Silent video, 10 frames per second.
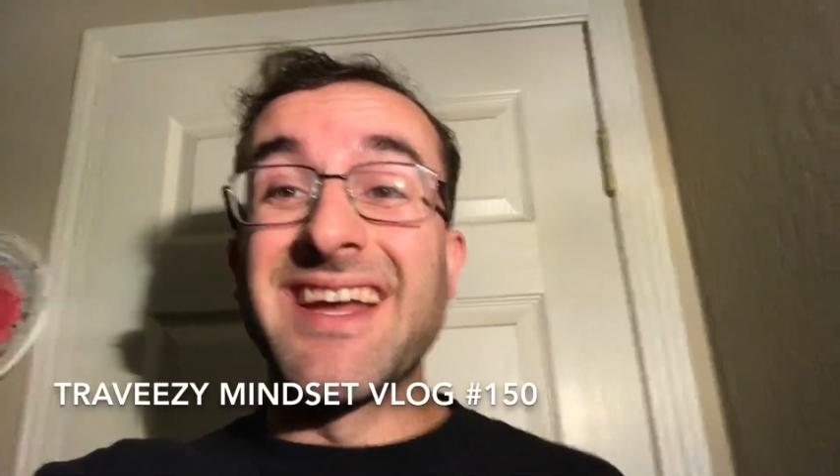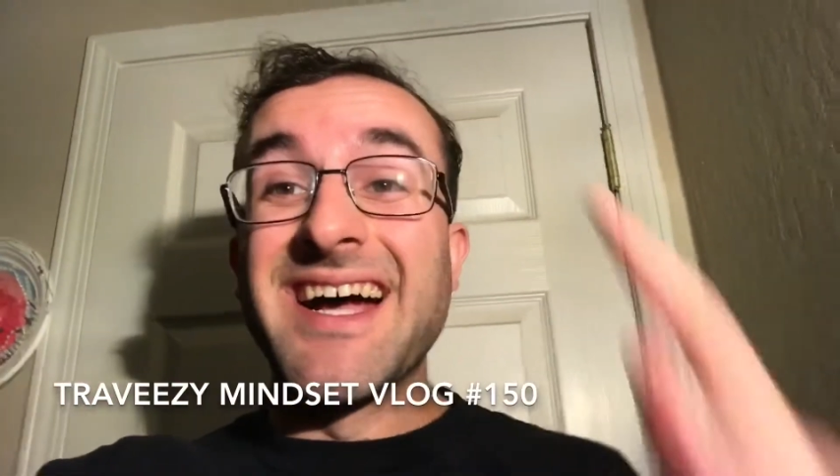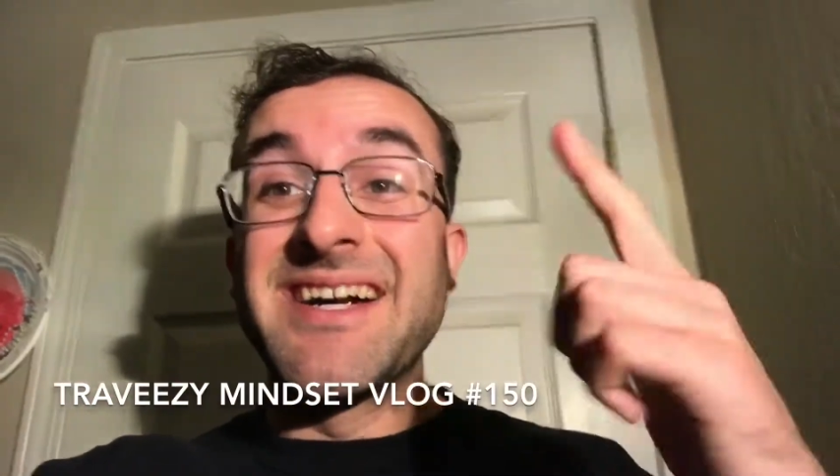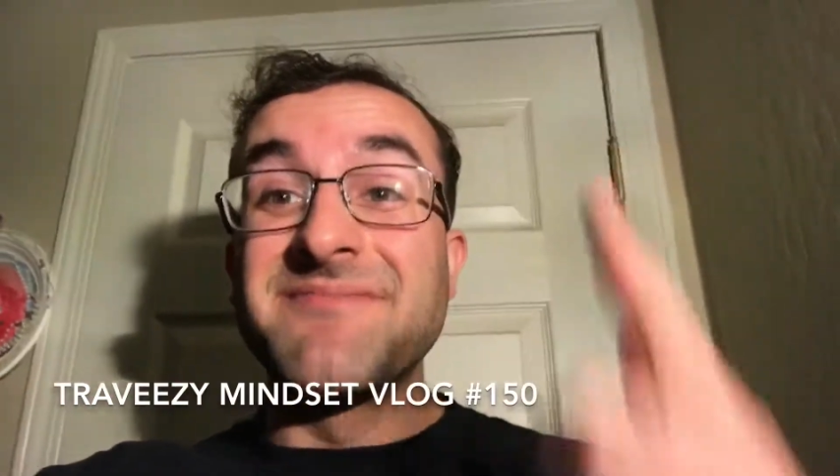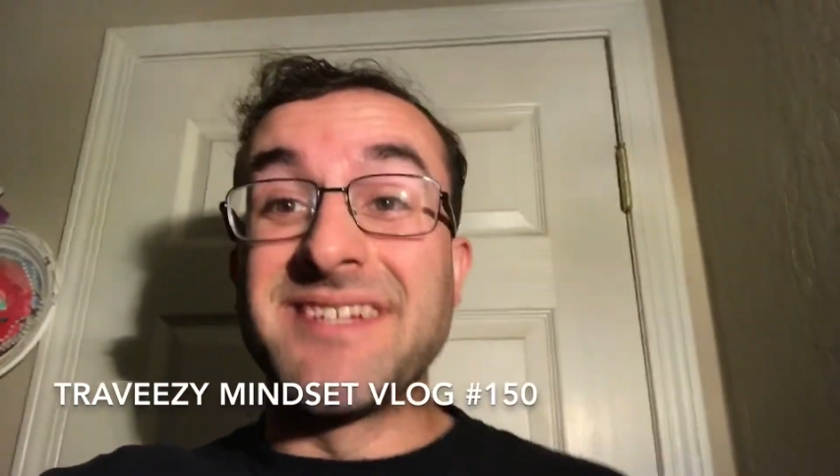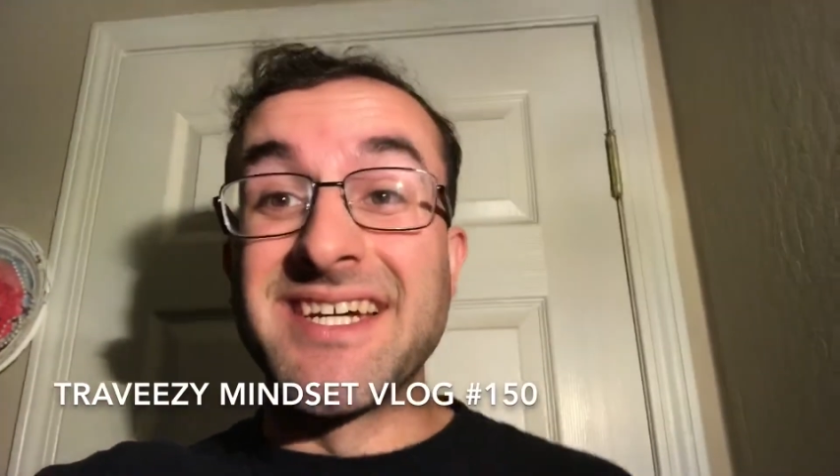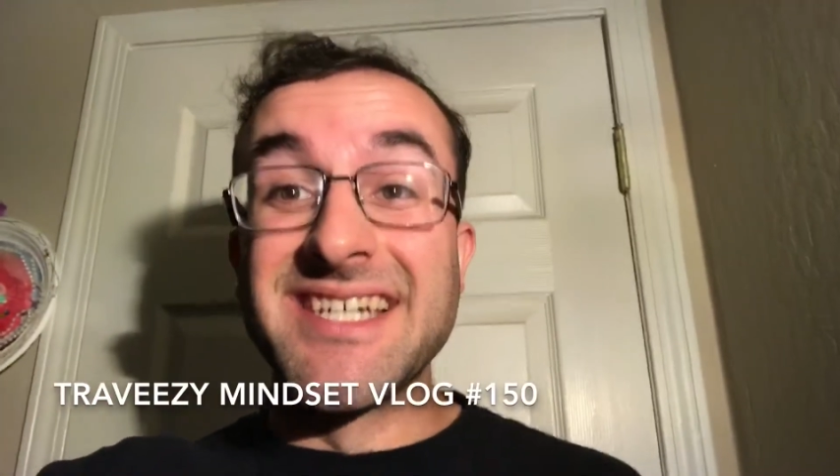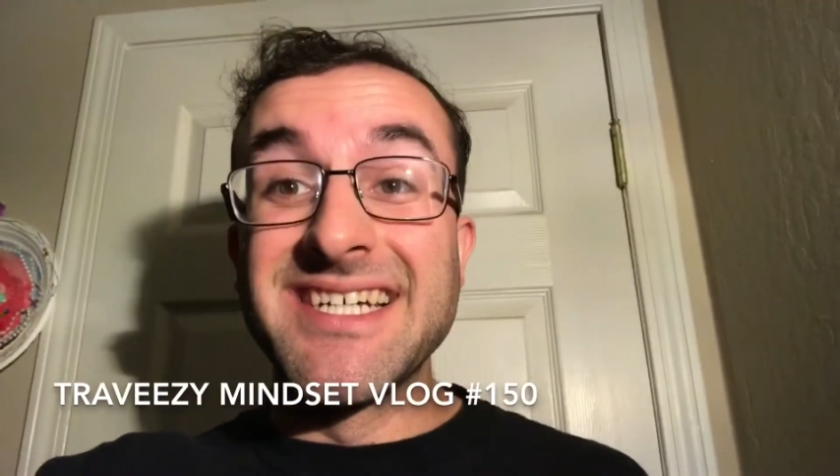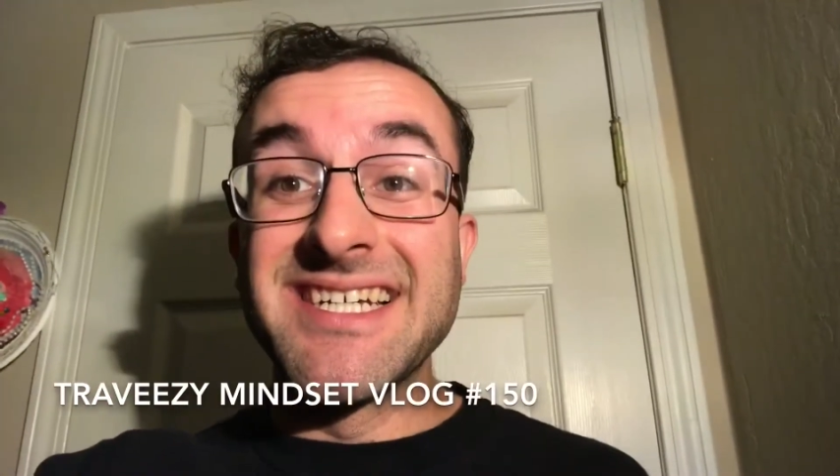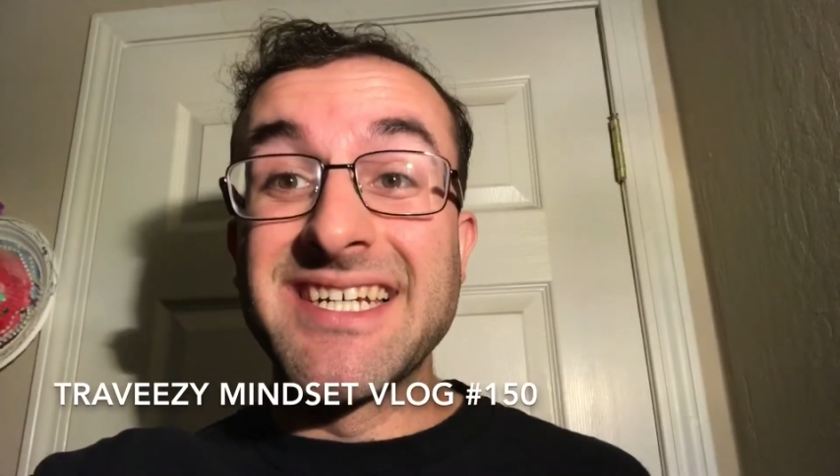I'm
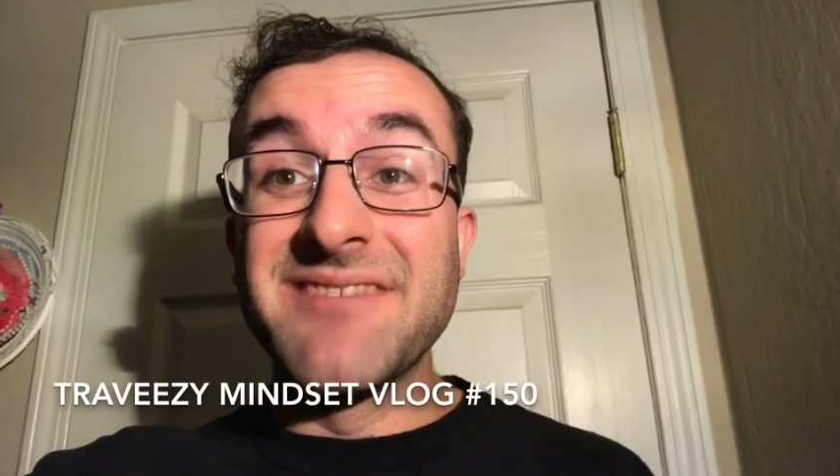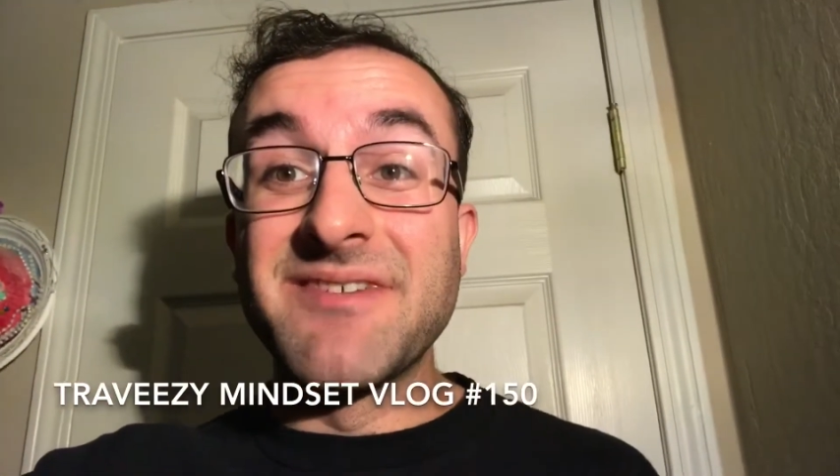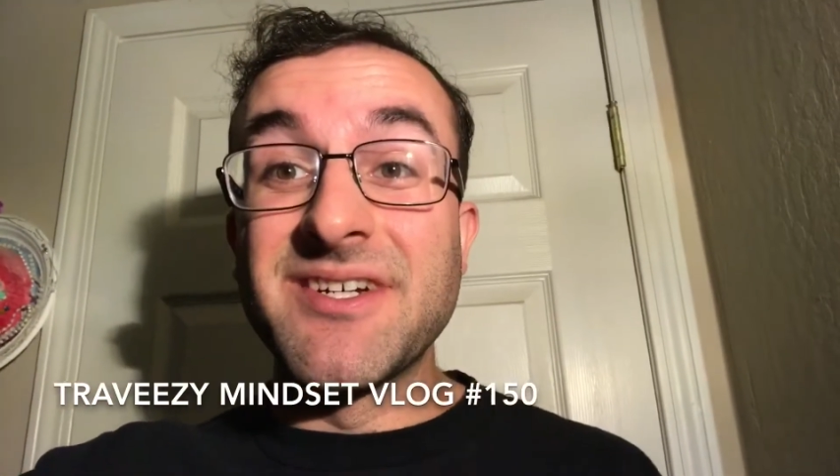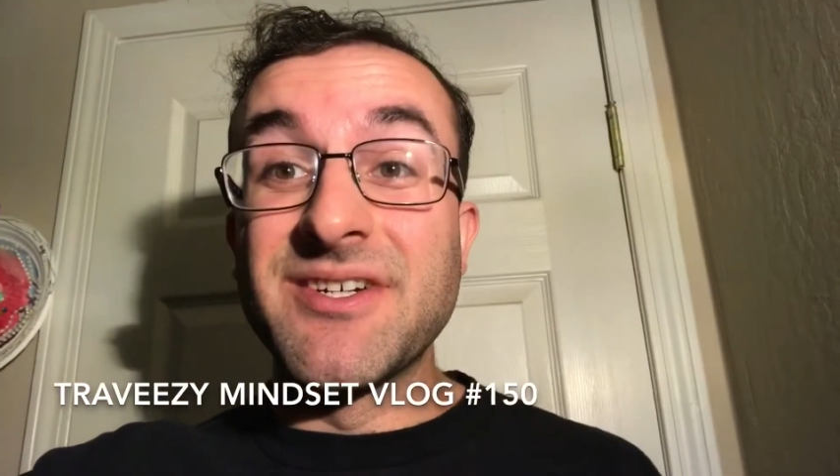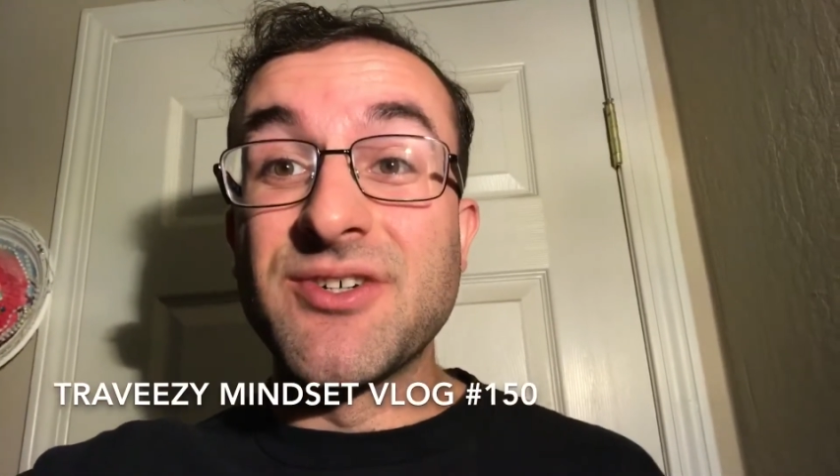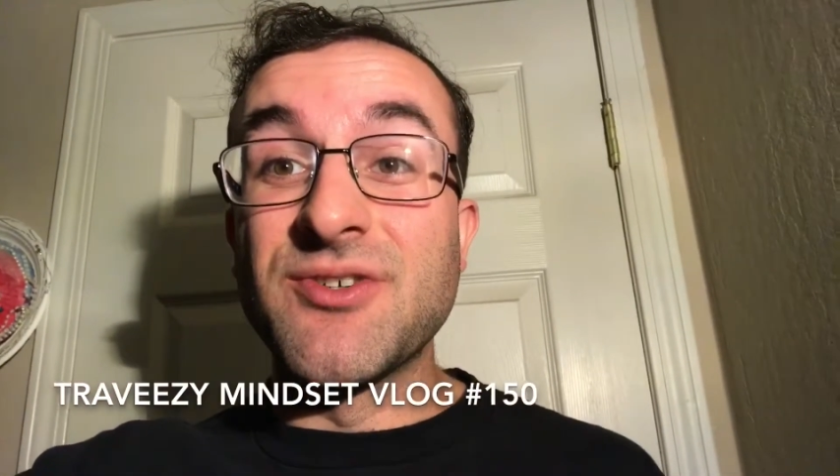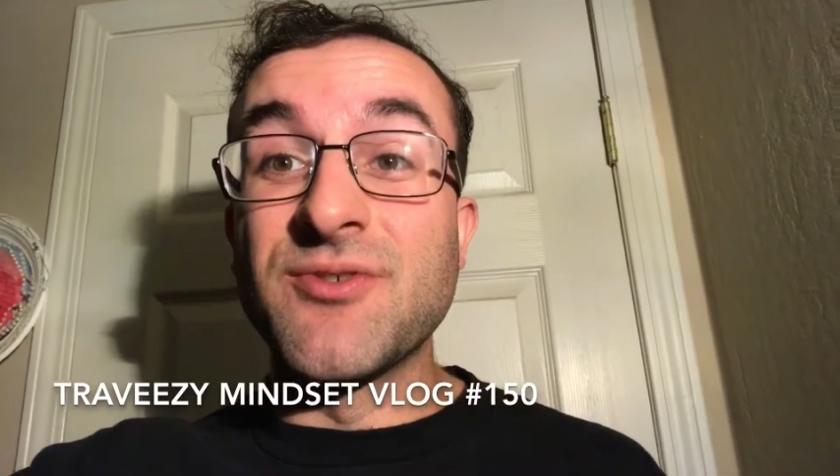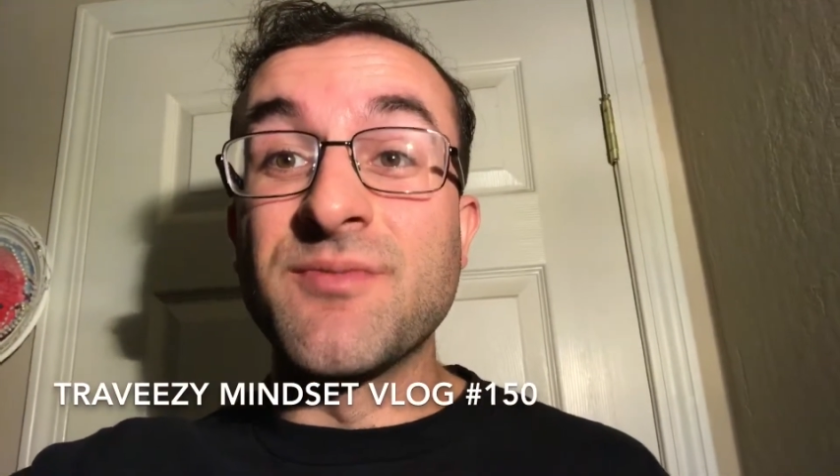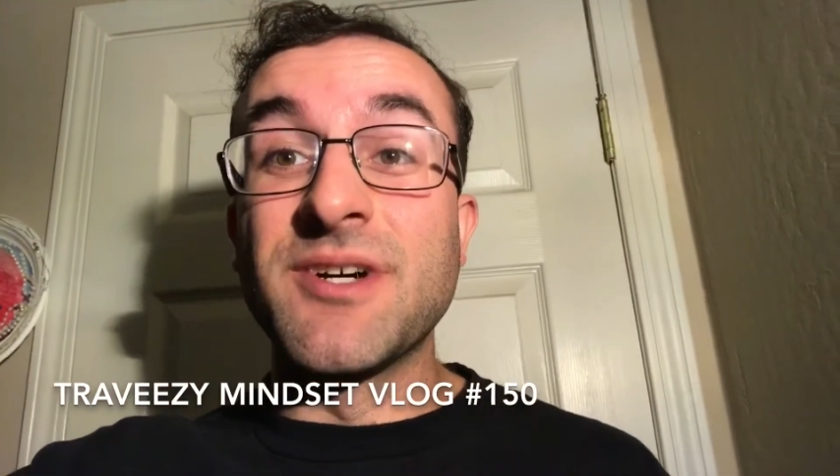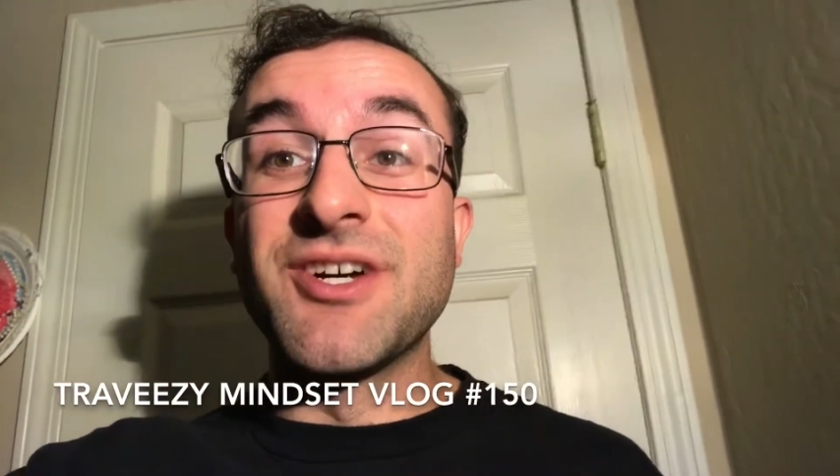Doug Dimmenome,